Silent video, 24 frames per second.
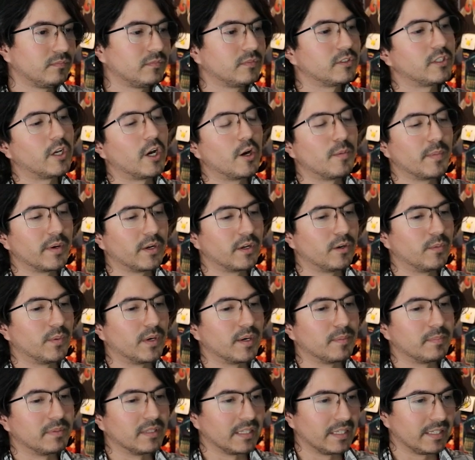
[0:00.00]
So how am I going to
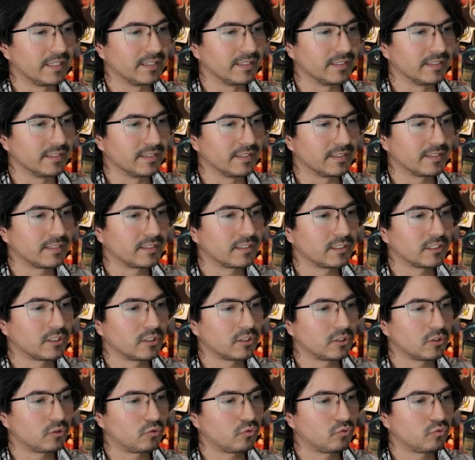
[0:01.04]
want to play this?